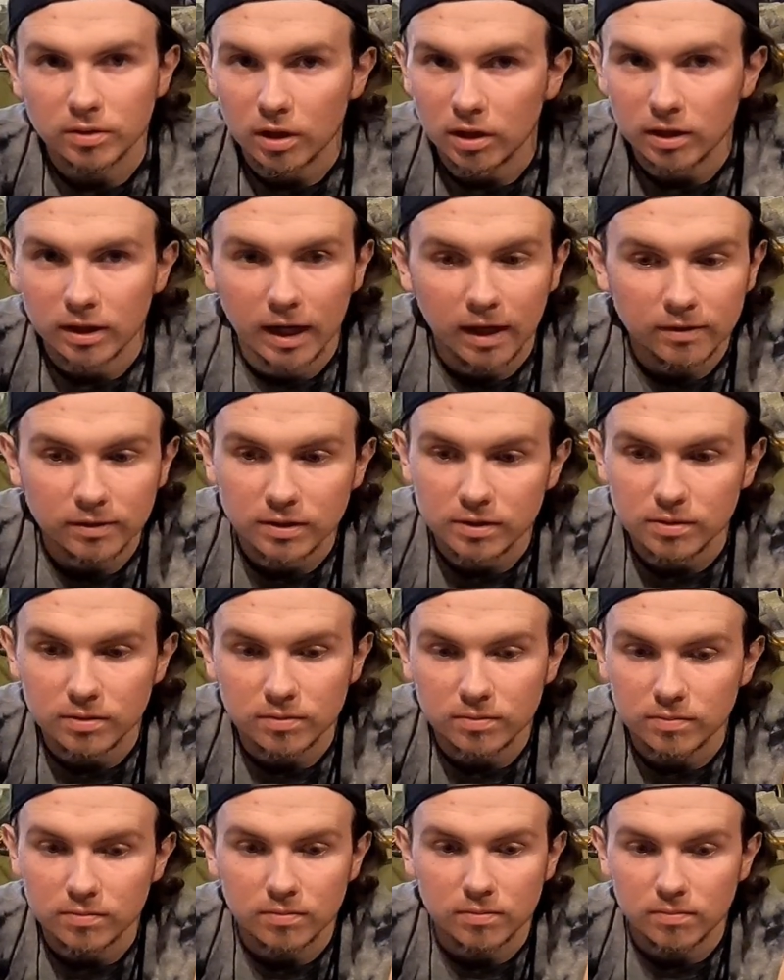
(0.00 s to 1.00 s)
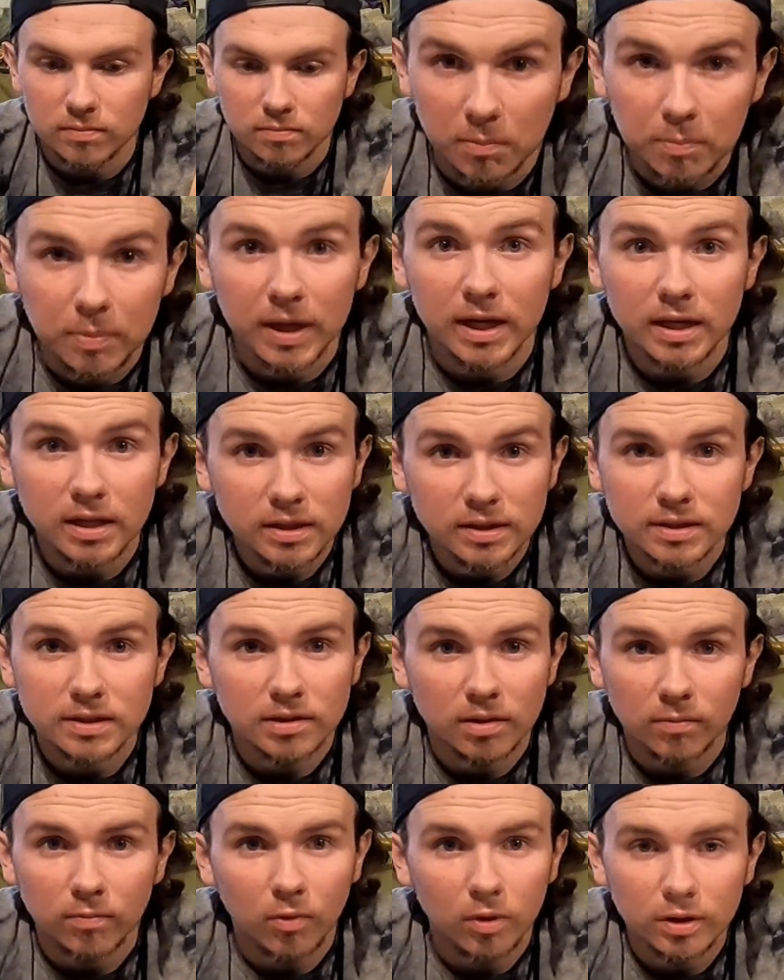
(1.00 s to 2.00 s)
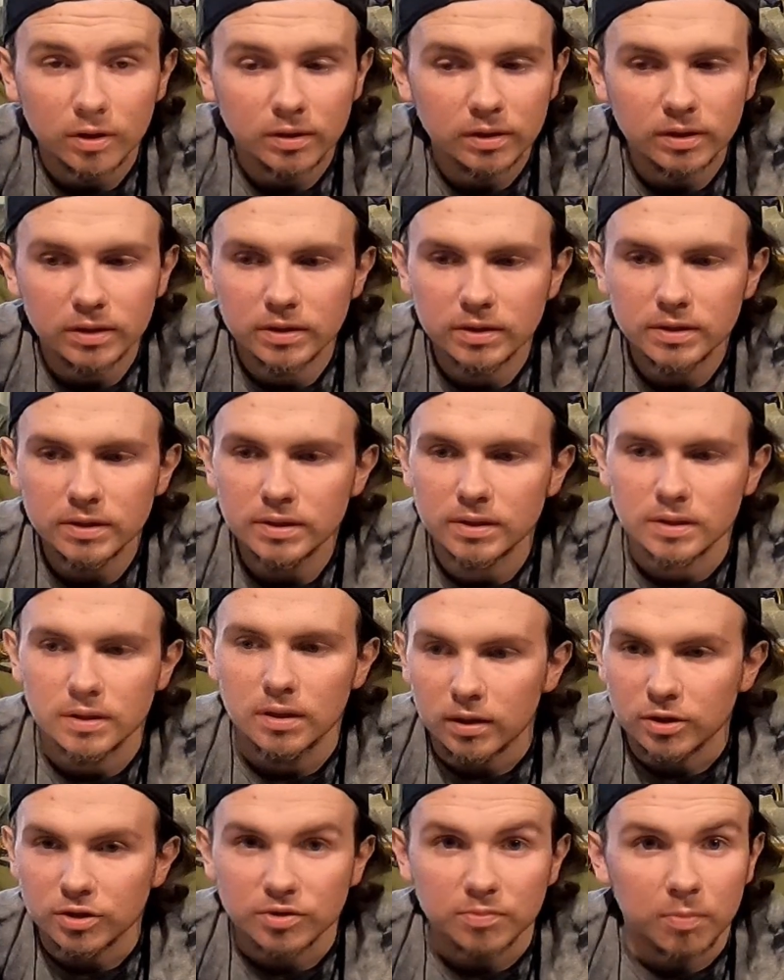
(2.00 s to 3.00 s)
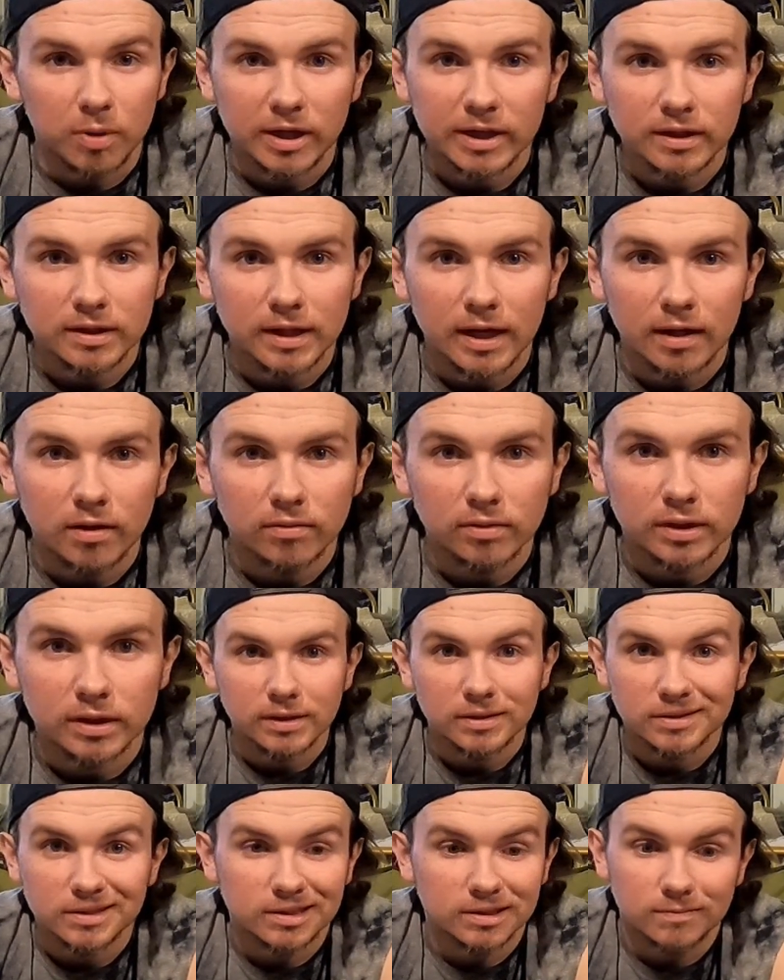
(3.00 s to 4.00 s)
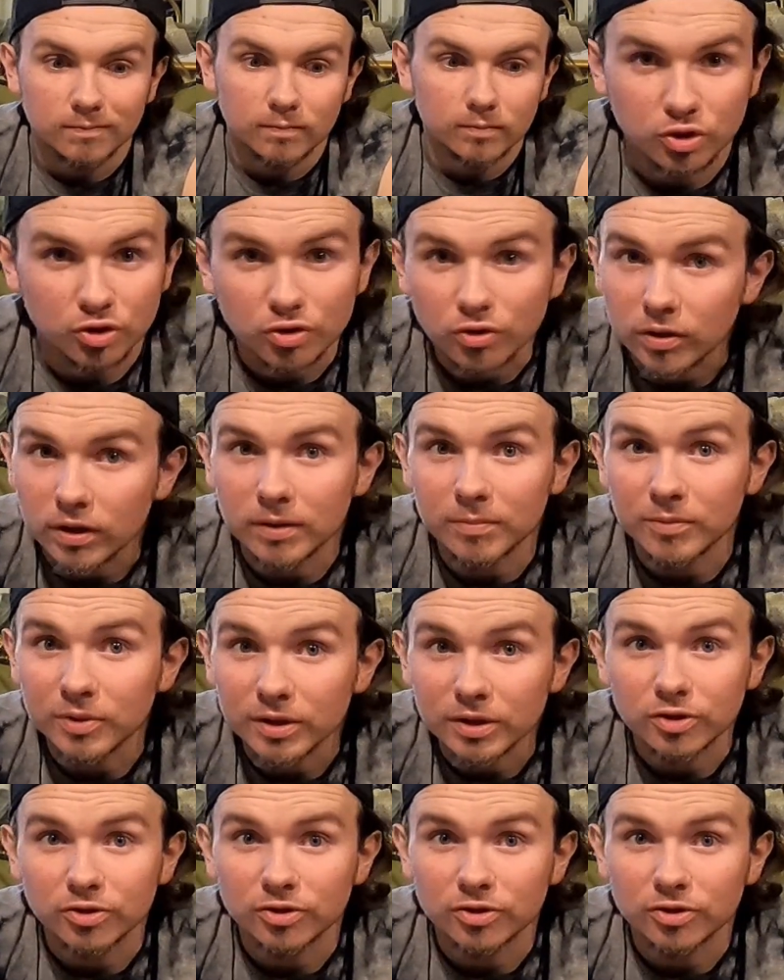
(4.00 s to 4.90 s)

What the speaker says: turn down to the base of what it is and just break it down, it's extremely,